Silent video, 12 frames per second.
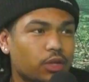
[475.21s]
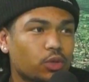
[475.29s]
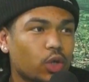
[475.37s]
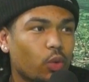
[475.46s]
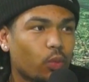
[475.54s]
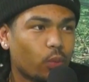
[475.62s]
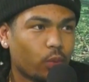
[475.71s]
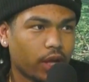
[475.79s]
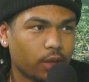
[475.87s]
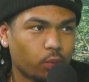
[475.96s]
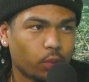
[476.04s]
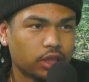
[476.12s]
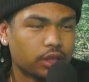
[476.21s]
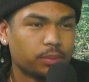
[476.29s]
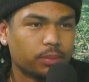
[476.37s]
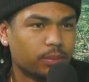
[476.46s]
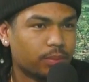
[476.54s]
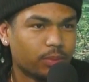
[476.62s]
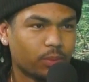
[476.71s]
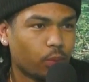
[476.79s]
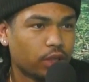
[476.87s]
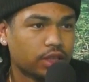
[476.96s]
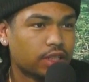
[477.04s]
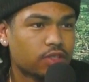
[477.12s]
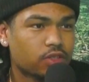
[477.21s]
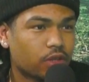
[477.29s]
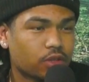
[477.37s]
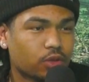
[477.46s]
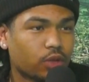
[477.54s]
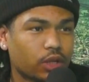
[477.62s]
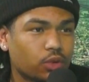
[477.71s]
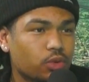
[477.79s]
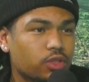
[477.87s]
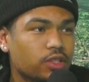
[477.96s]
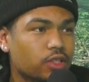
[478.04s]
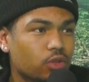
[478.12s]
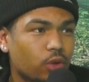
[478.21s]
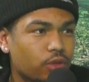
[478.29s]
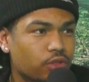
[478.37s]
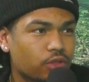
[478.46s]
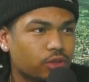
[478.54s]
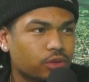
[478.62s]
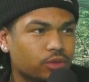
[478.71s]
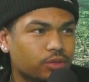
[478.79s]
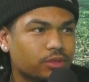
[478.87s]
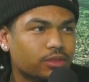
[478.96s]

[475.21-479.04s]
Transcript: don't know like what this song, like who's the diss going to.